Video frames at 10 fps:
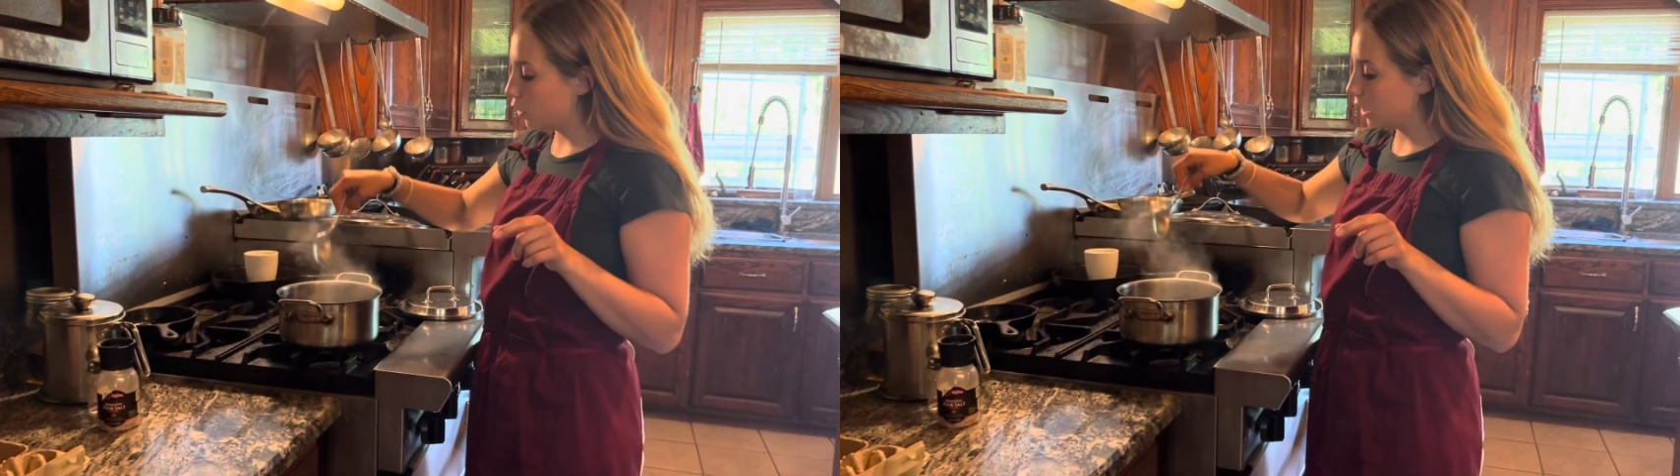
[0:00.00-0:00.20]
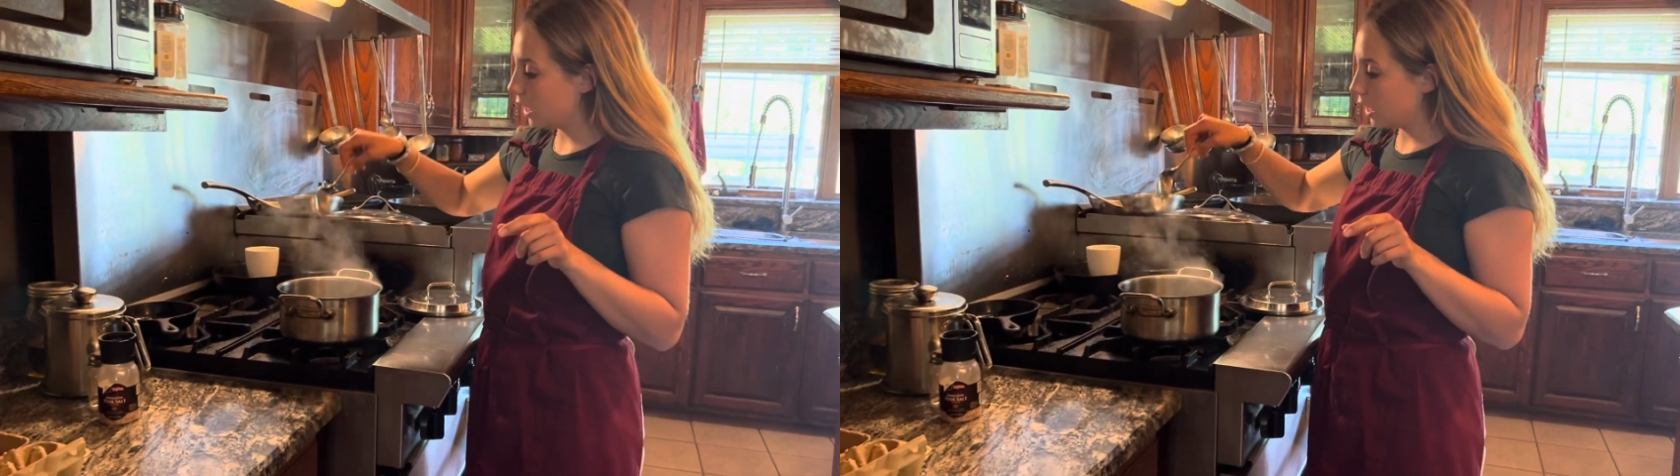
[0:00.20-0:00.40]

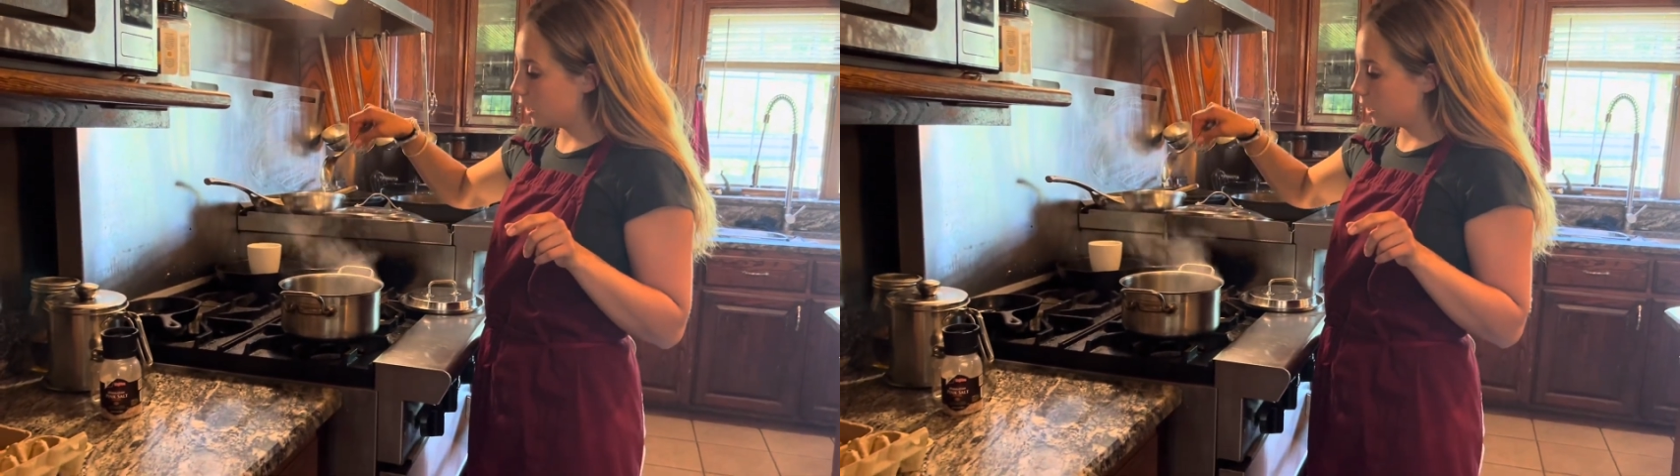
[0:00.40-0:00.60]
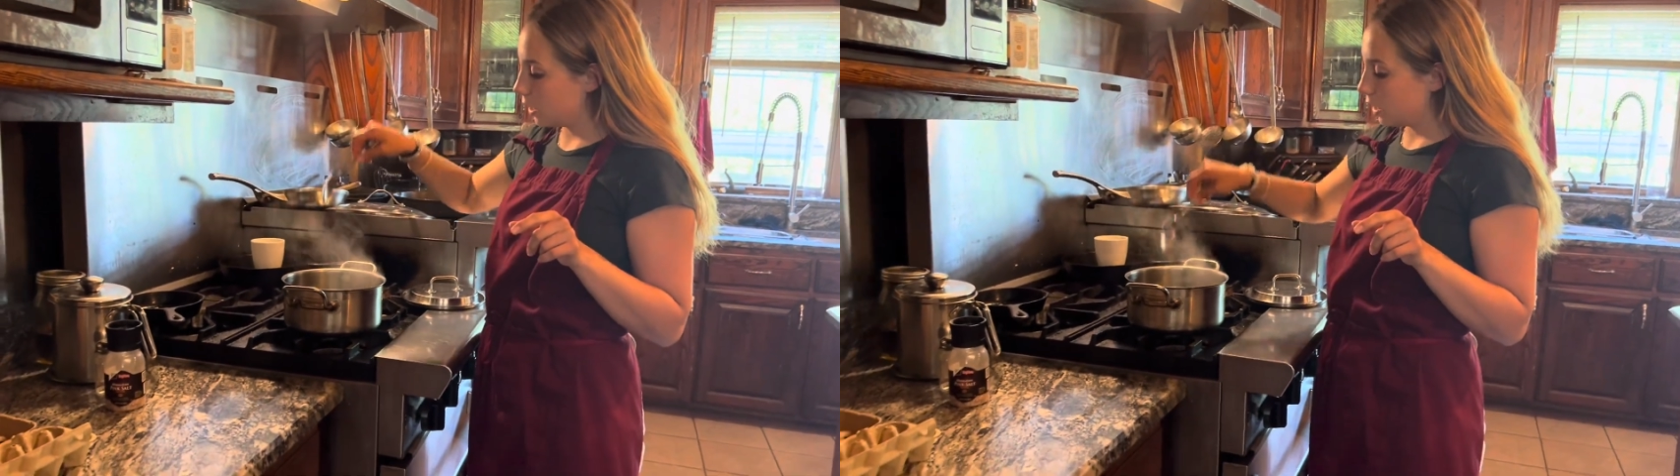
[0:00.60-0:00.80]
at it,
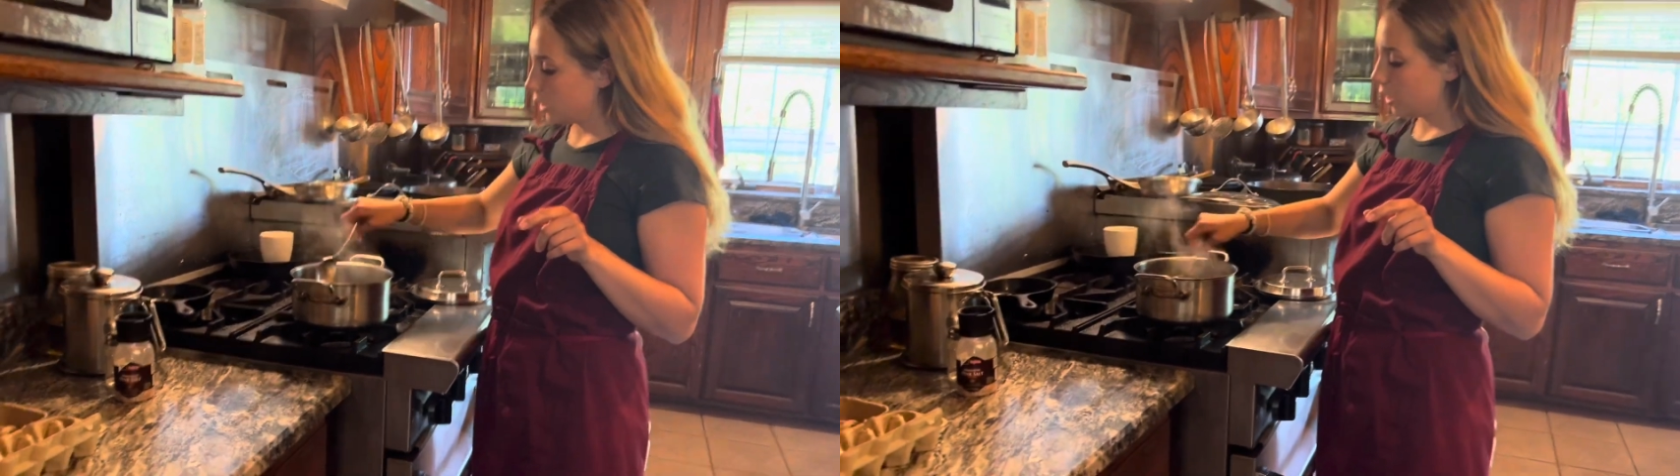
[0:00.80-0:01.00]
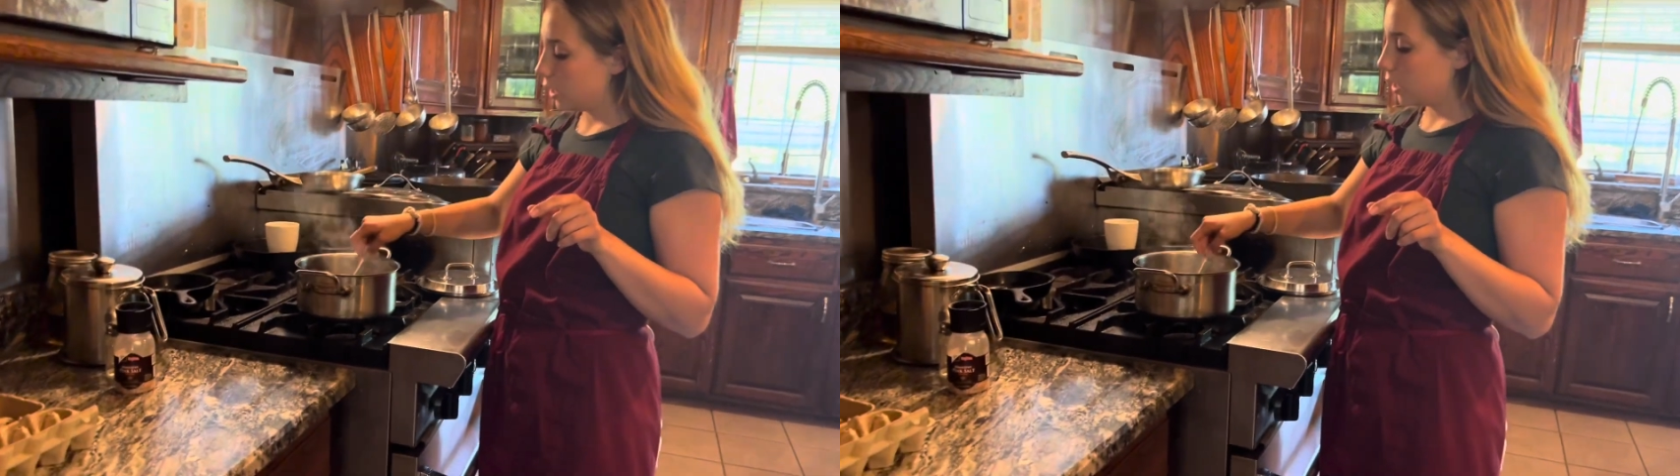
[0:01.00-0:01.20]

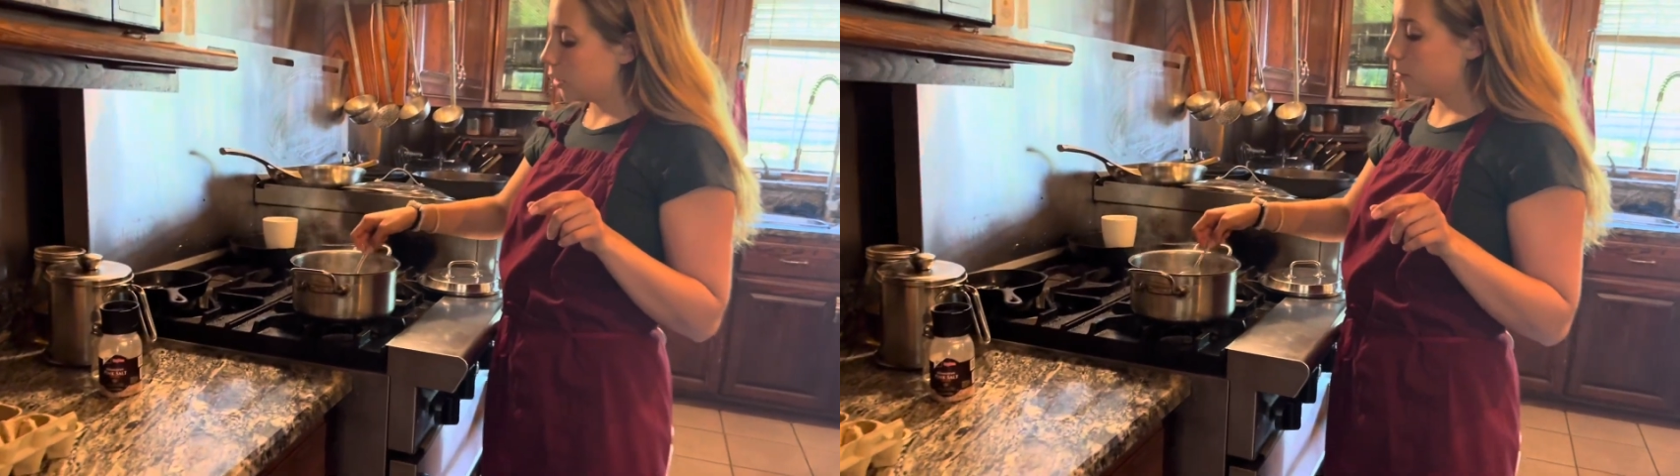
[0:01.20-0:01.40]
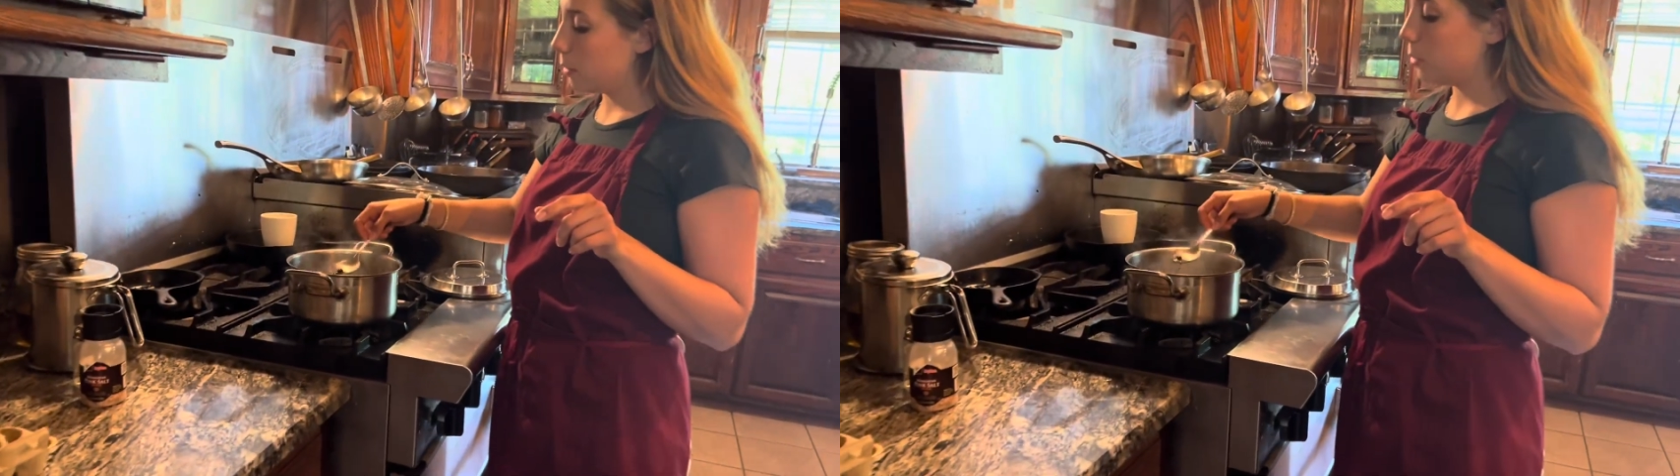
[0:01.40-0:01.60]
maybe you